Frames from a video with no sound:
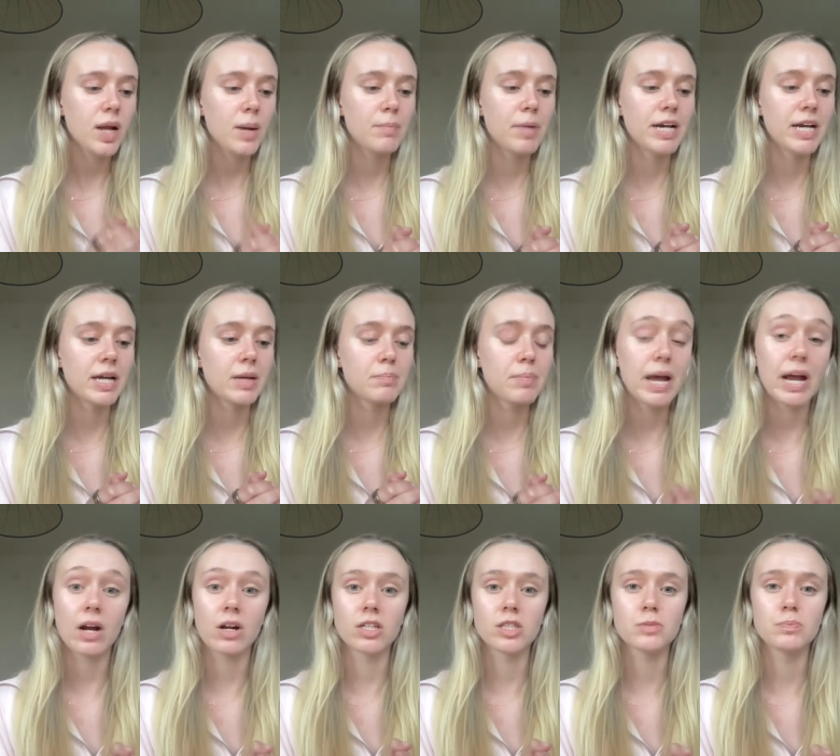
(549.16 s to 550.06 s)
my
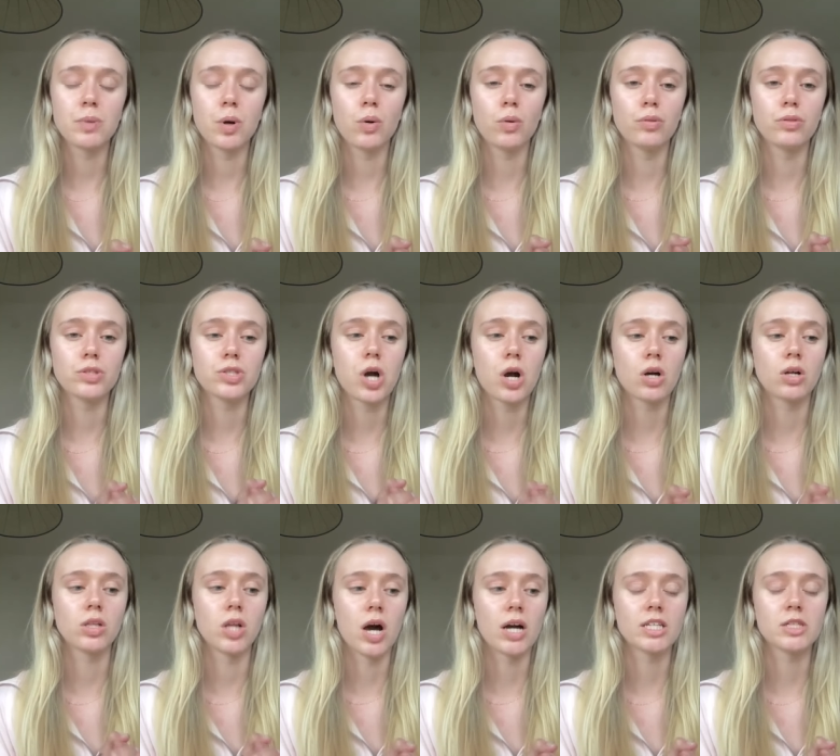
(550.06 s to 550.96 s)
parents both talk
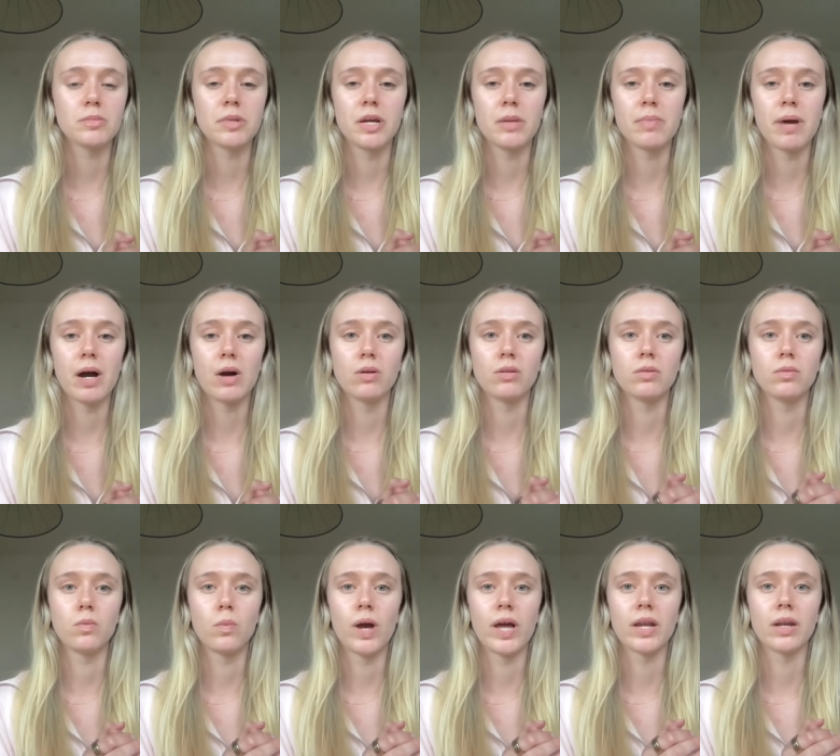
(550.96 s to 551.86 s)
a lot to me about
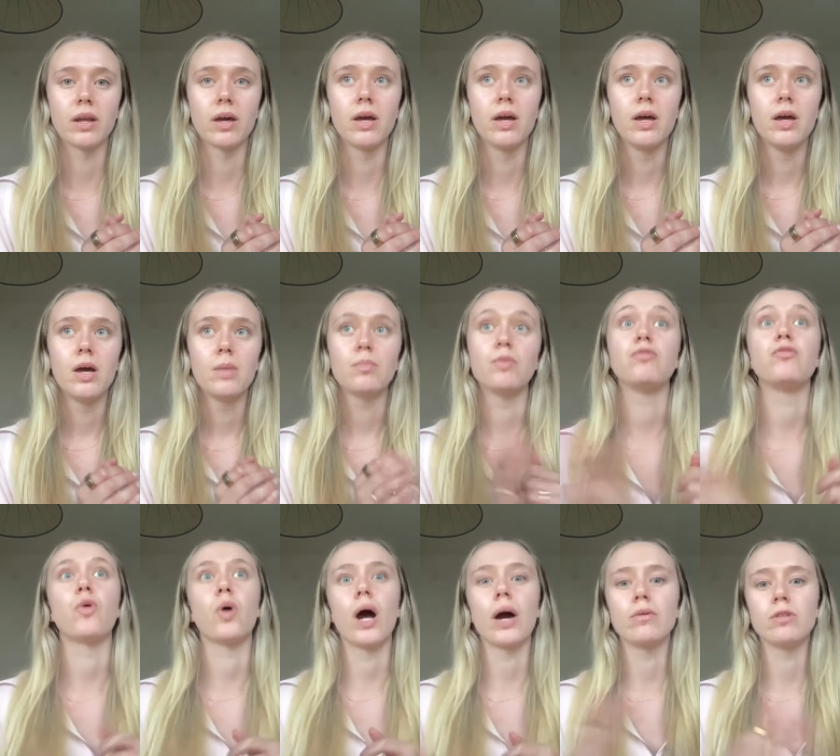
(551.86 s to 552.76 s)
when
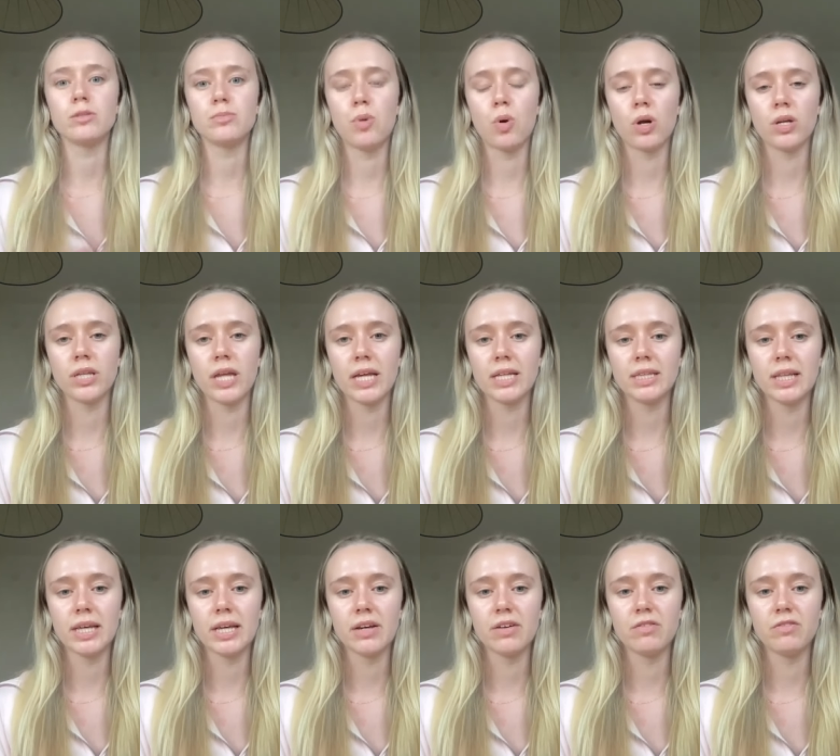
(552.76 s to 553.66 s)
before I was born, they
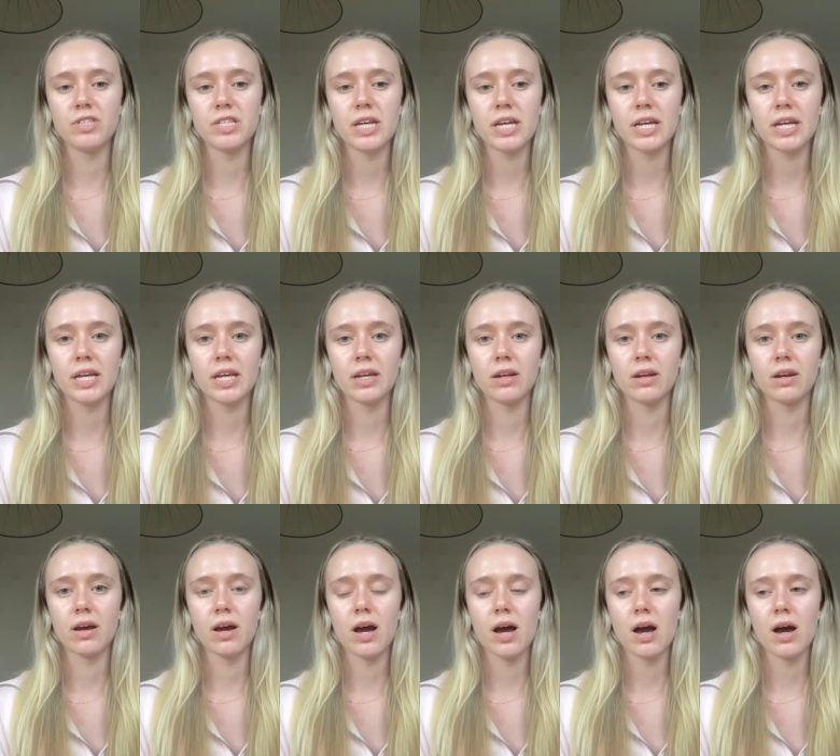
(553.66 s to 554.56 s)
lived in
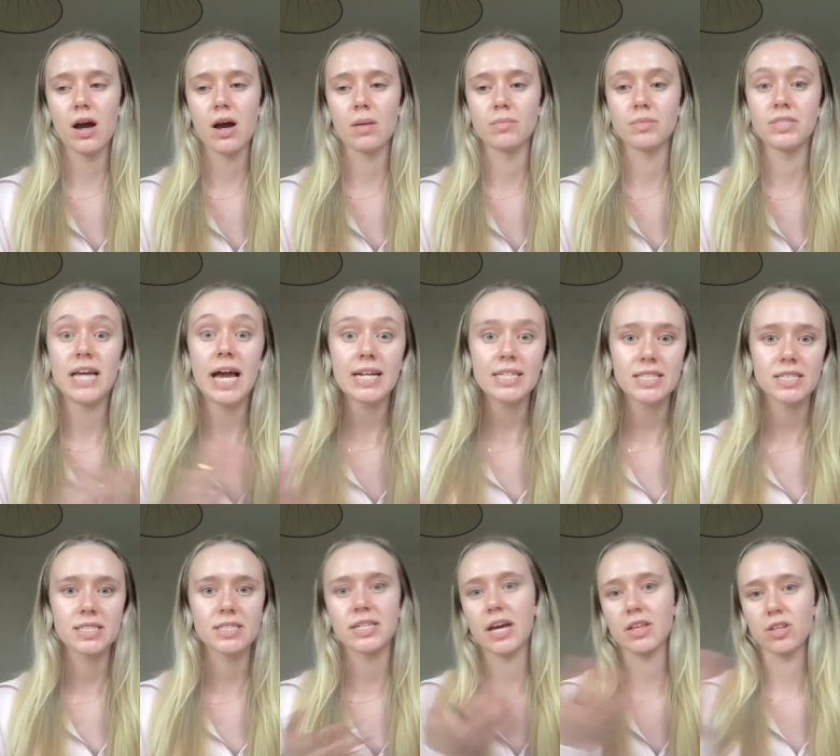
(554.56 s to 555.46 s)
um,
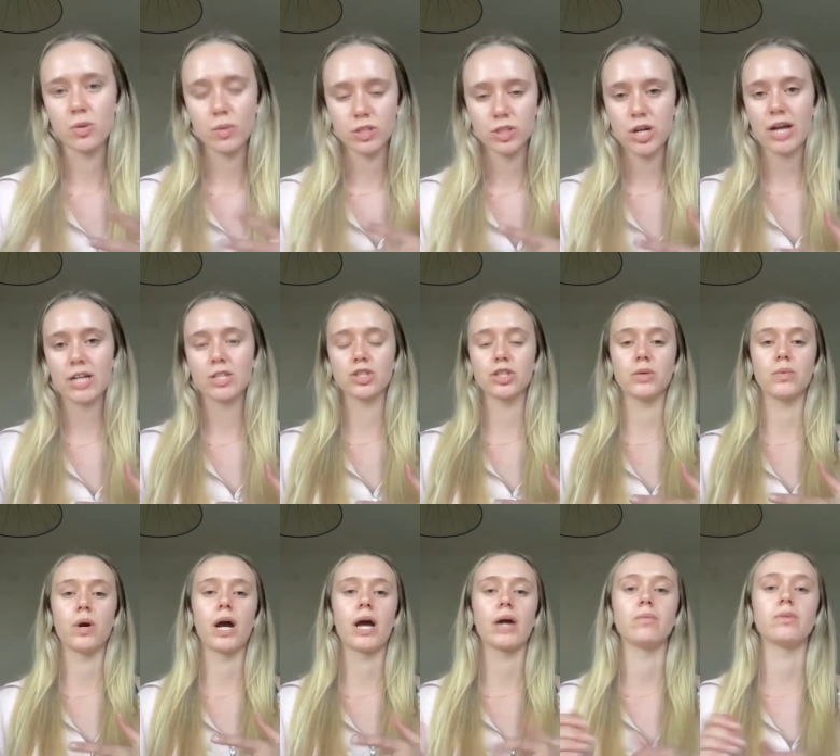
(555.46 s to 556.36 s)
Texas together, which actually
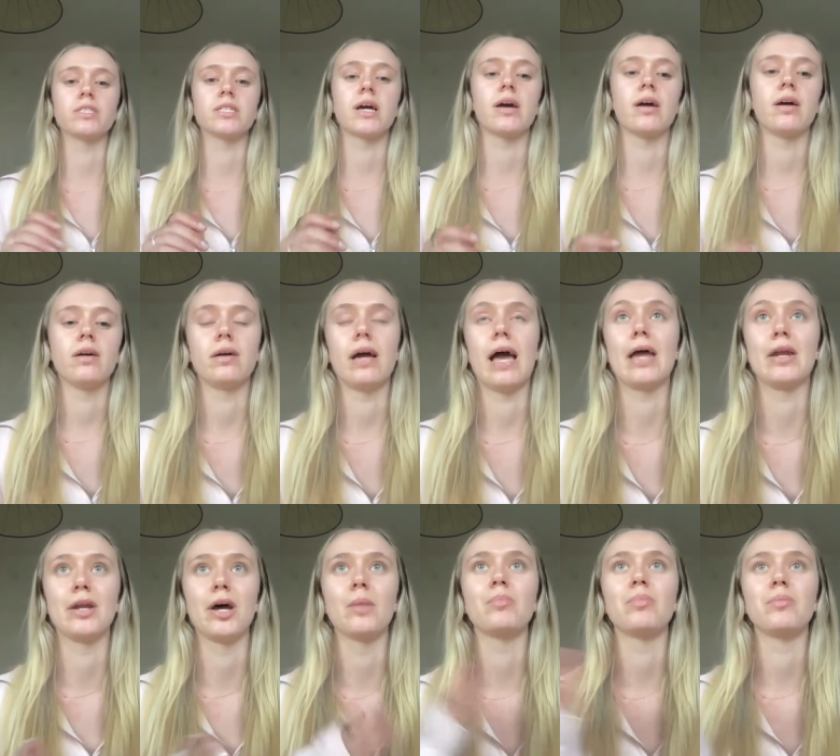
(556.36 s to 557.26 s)
where I was
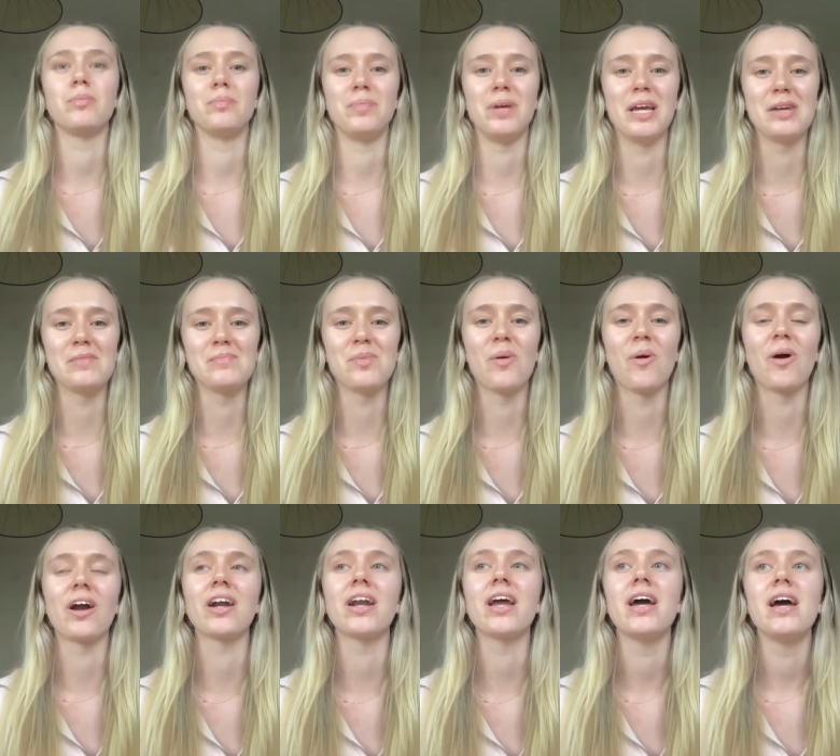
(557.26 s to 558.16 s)
end up being
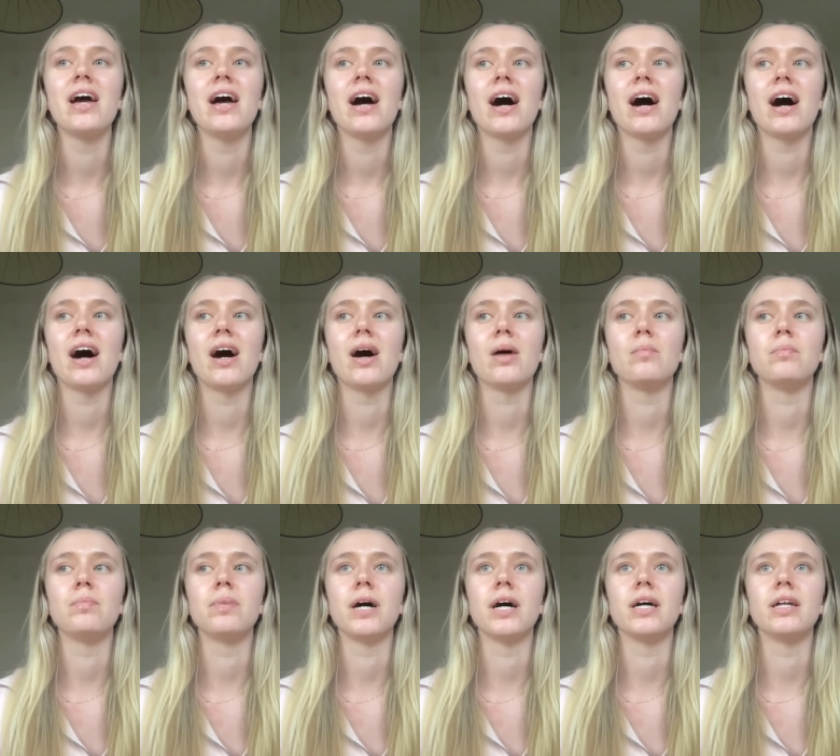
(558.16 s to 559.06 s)
born. Um,
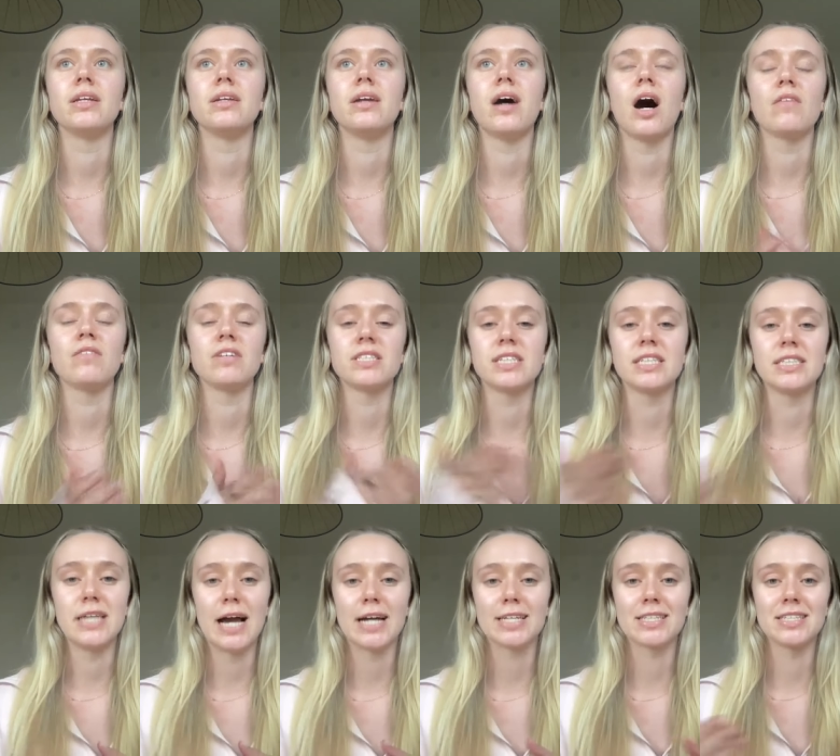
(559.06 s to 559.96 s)
but obviously,
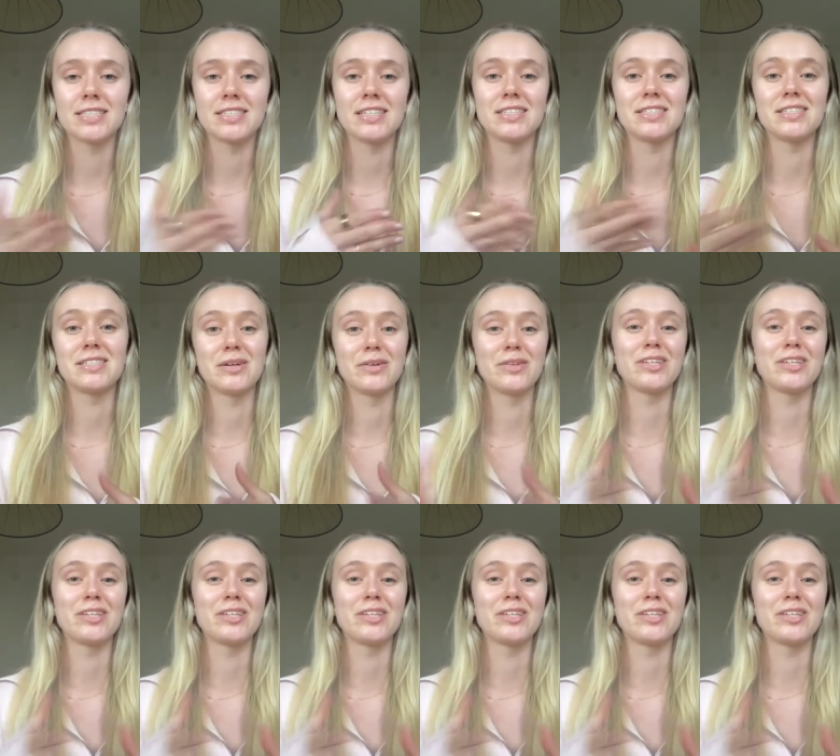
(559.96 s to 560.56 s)
Texas is still